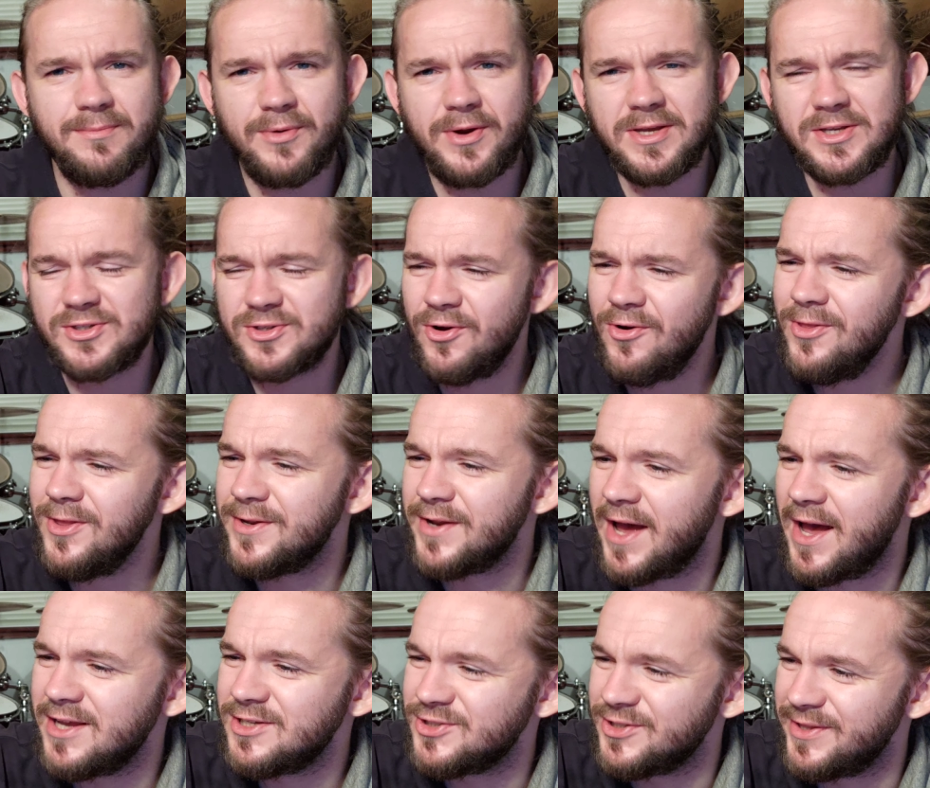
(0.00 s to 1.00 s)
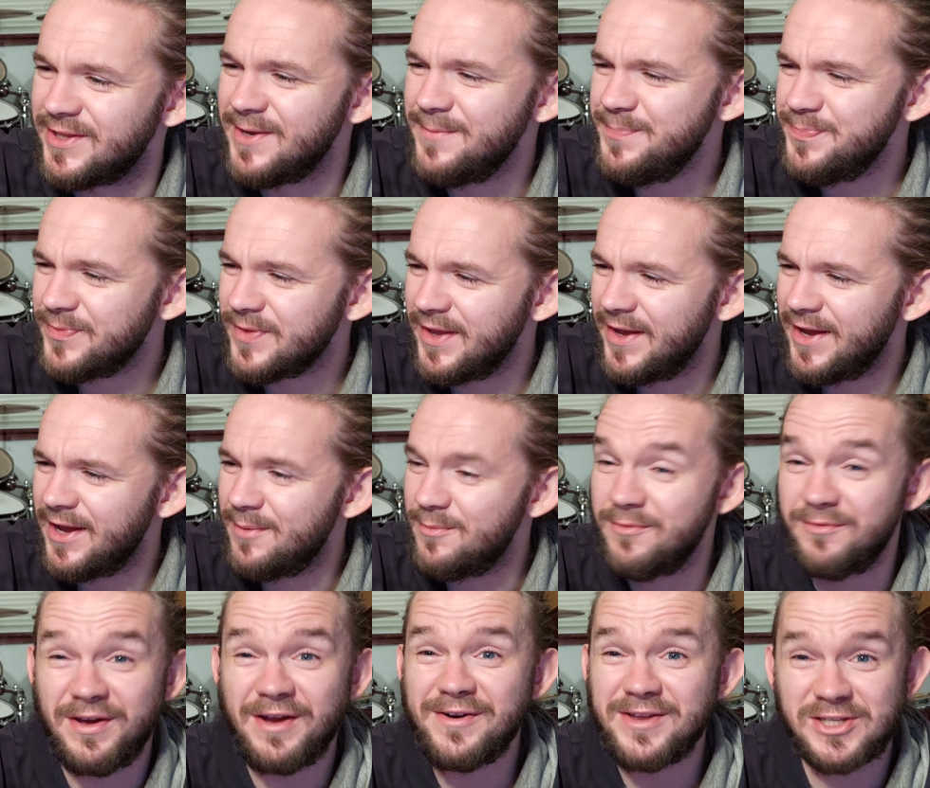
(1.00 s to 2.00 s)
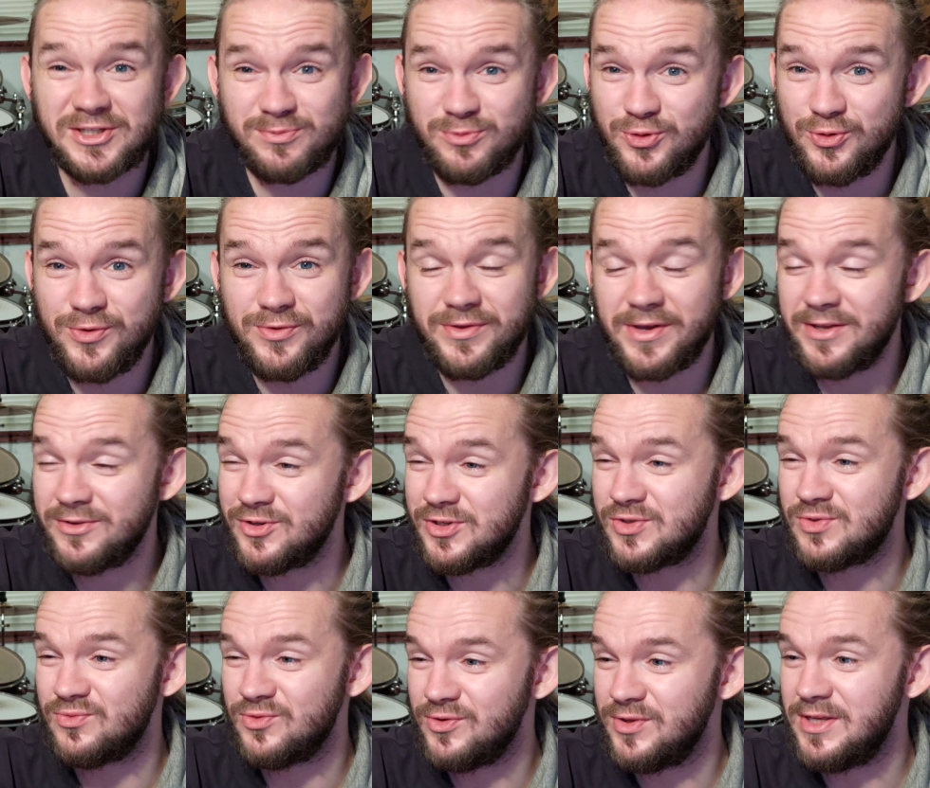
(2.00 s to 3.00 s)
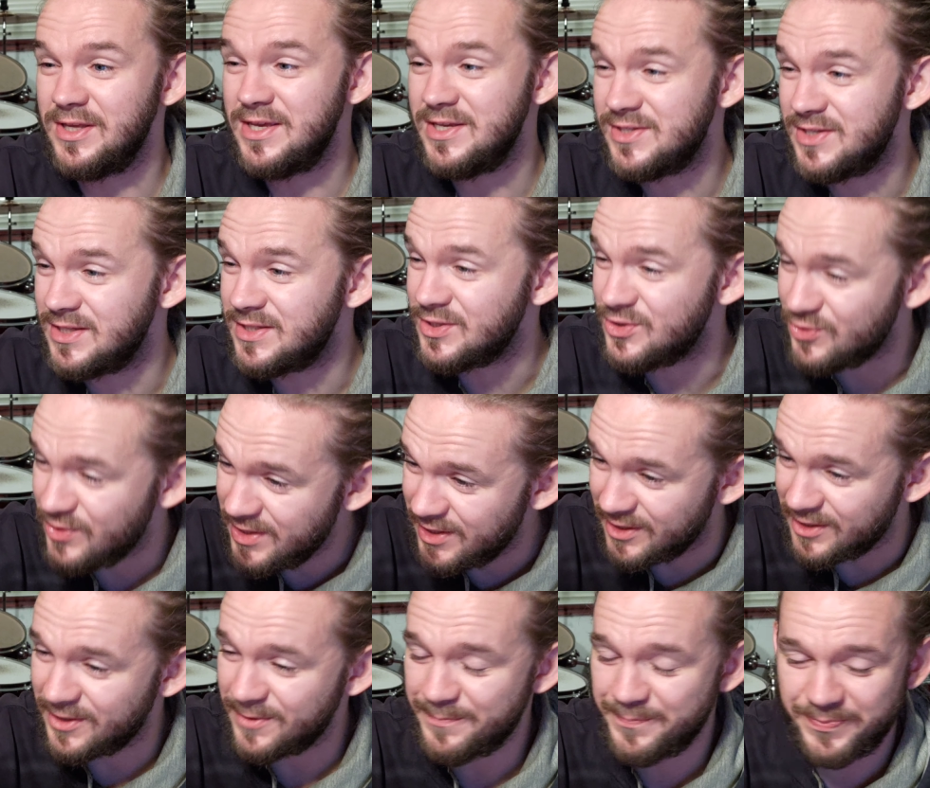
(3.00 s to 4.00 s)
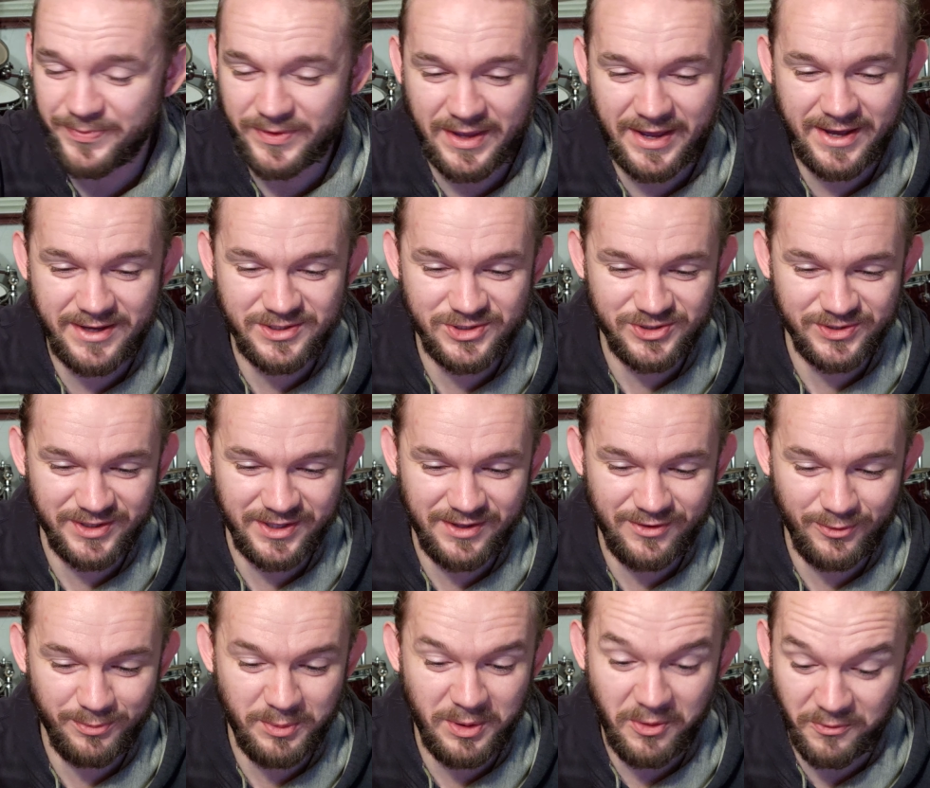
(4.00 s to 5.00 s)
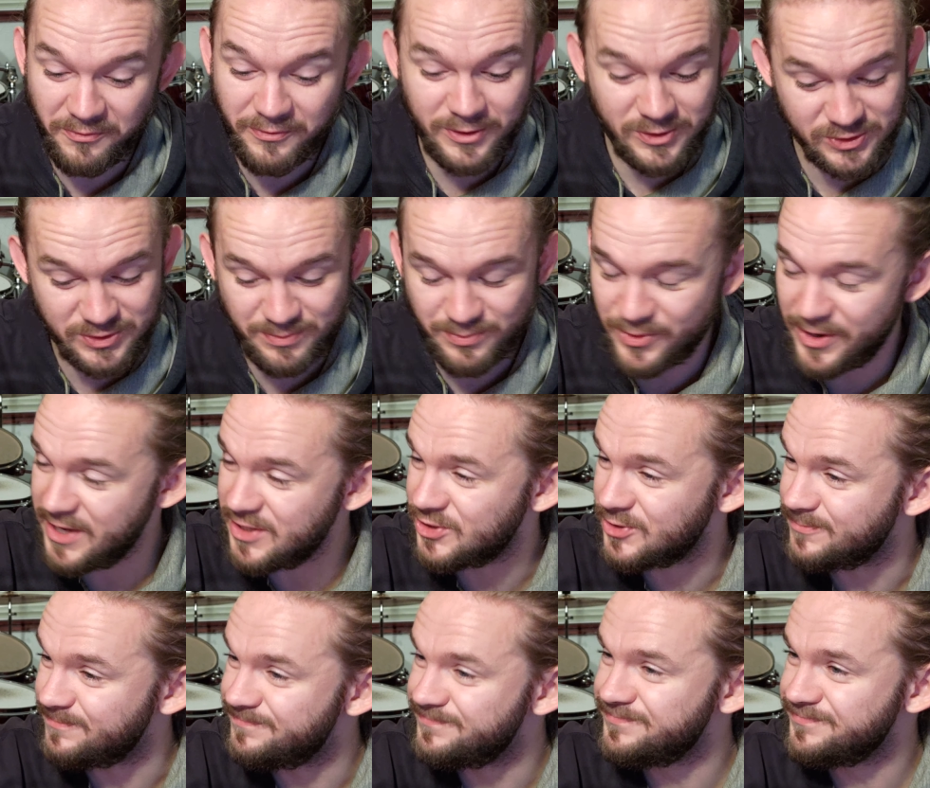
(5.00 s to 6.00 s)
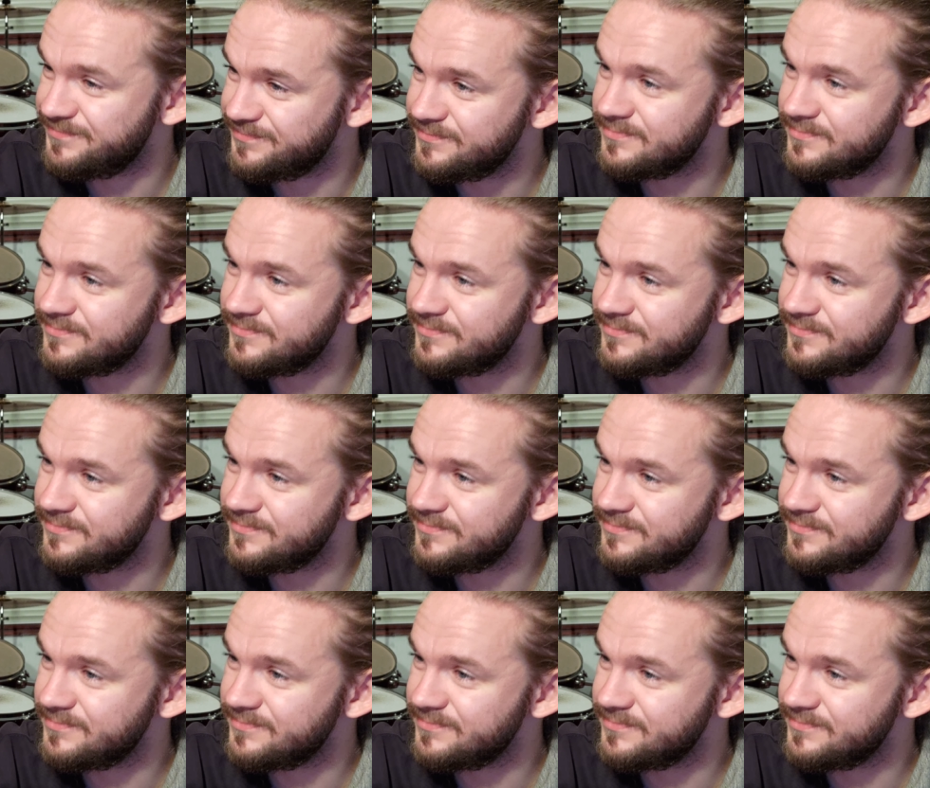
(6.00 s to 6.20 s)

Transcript: pretty solid actually. Very smooth and just really easy to drink actually on first impression.